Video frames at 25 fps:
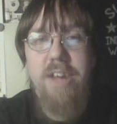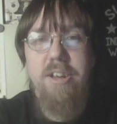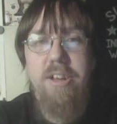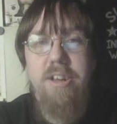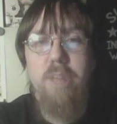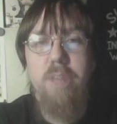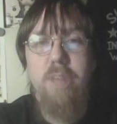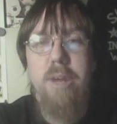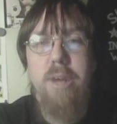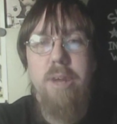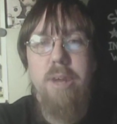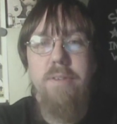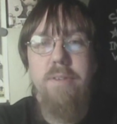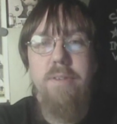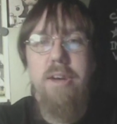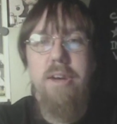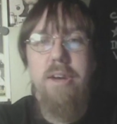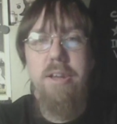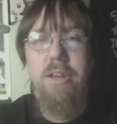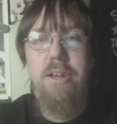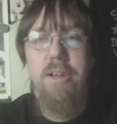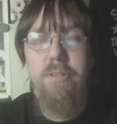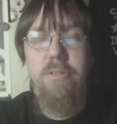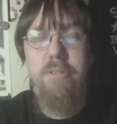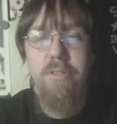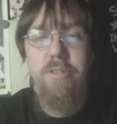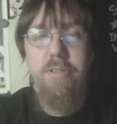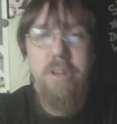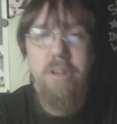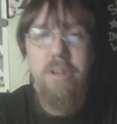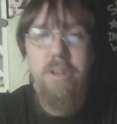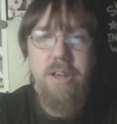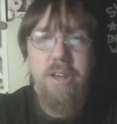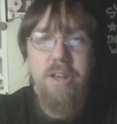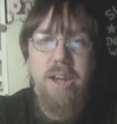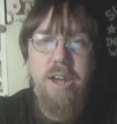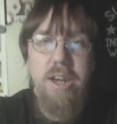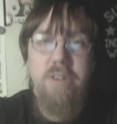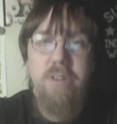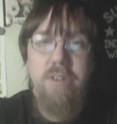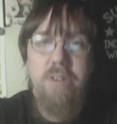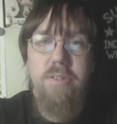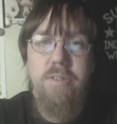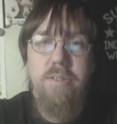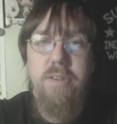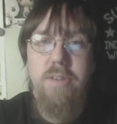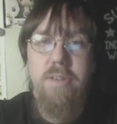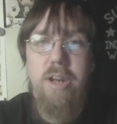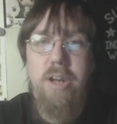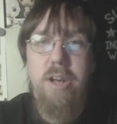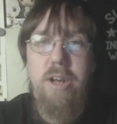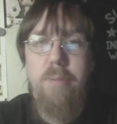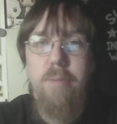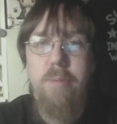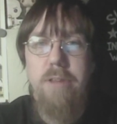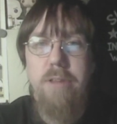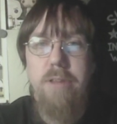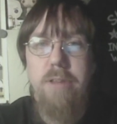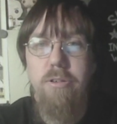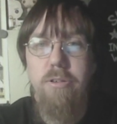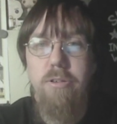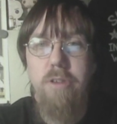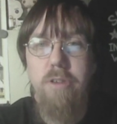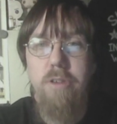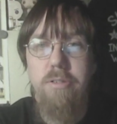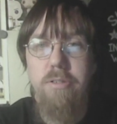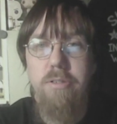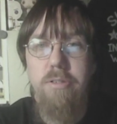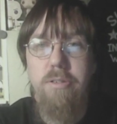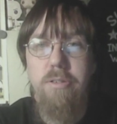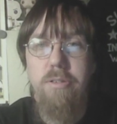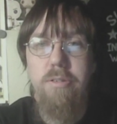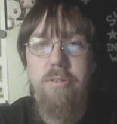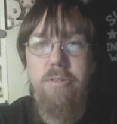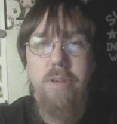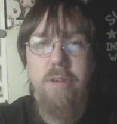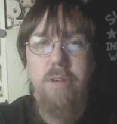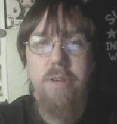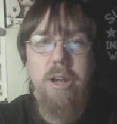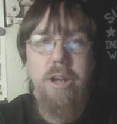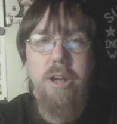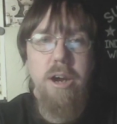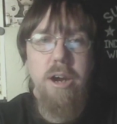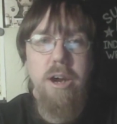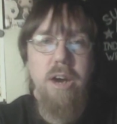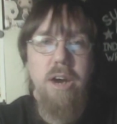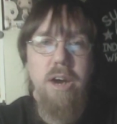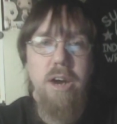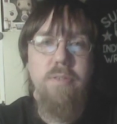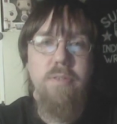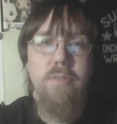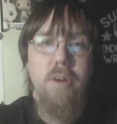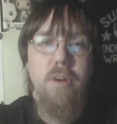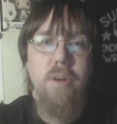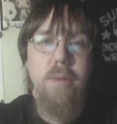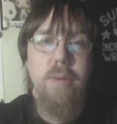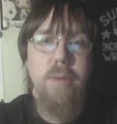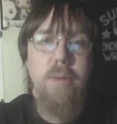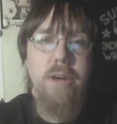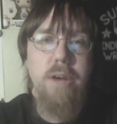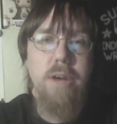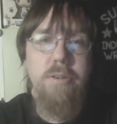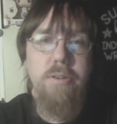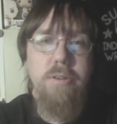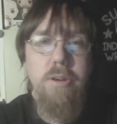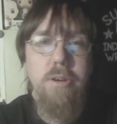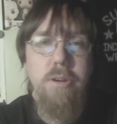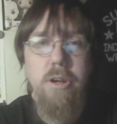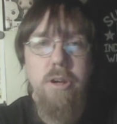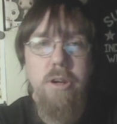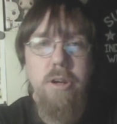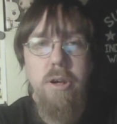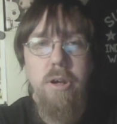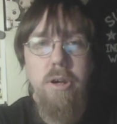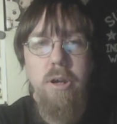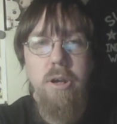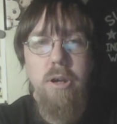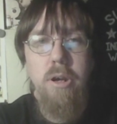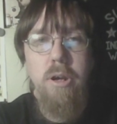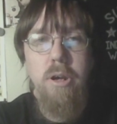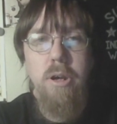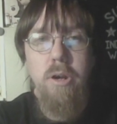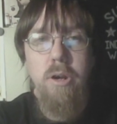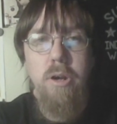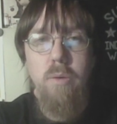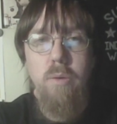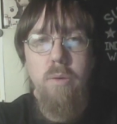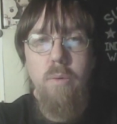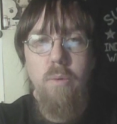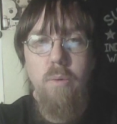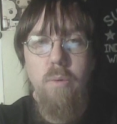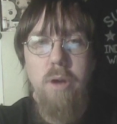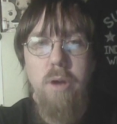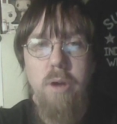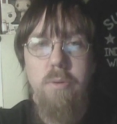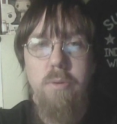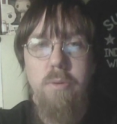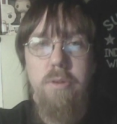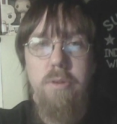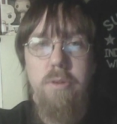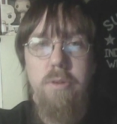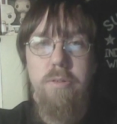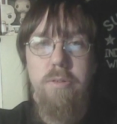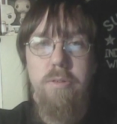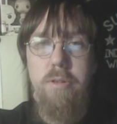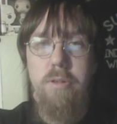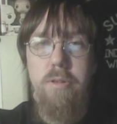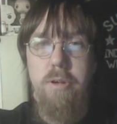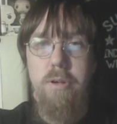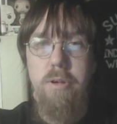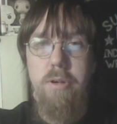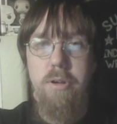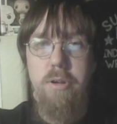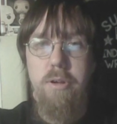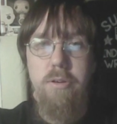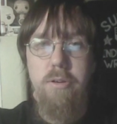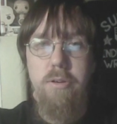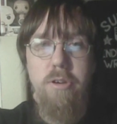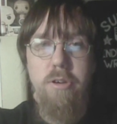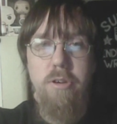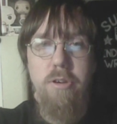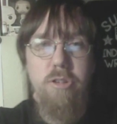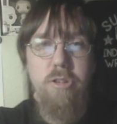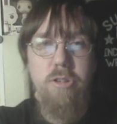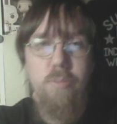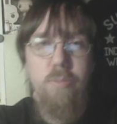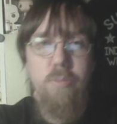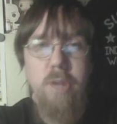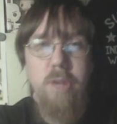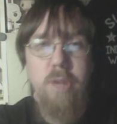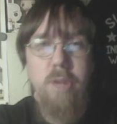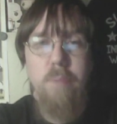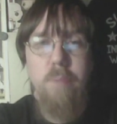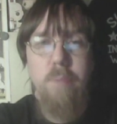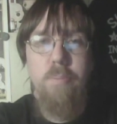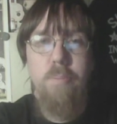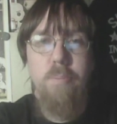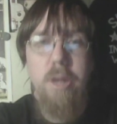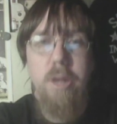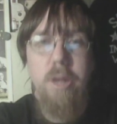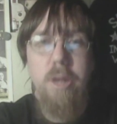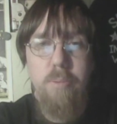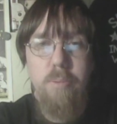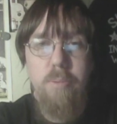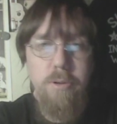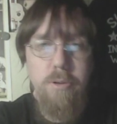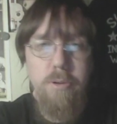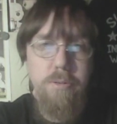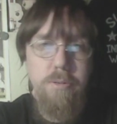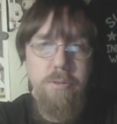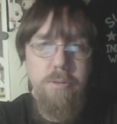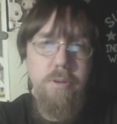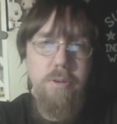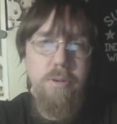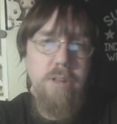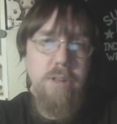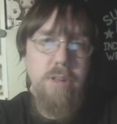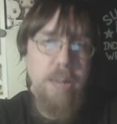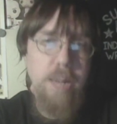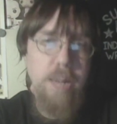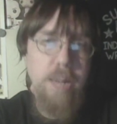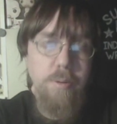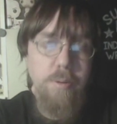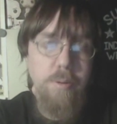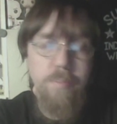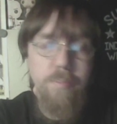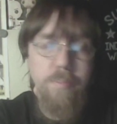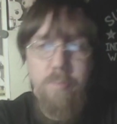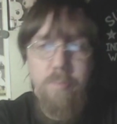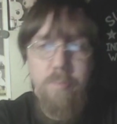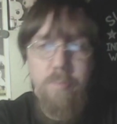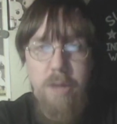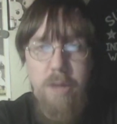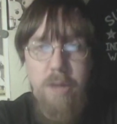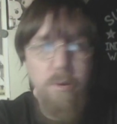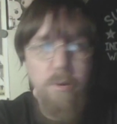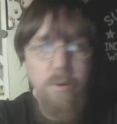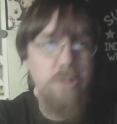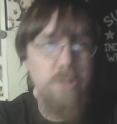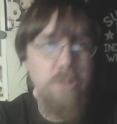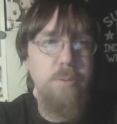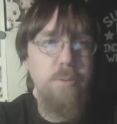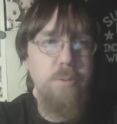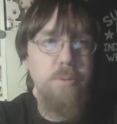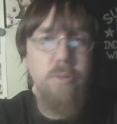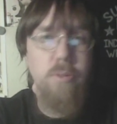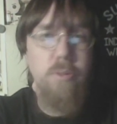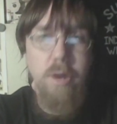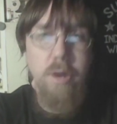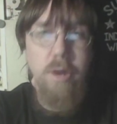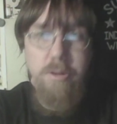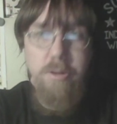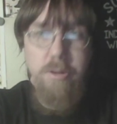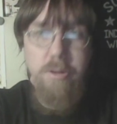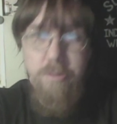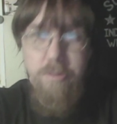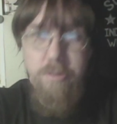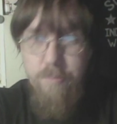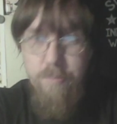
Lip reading: in the main event, it was Nick Gage defeating Matthew Justice in a hard-fought match, one with Justice being put through a table, not once but twice.